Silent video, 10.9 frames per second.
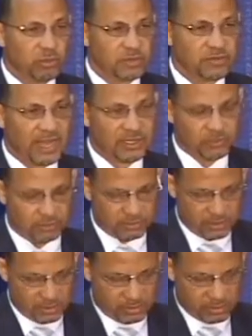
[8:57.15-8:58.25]
post facto
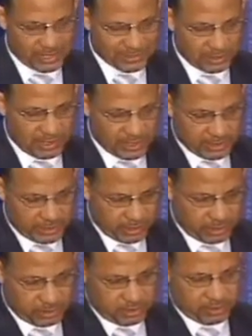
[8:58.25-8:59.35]
that clearly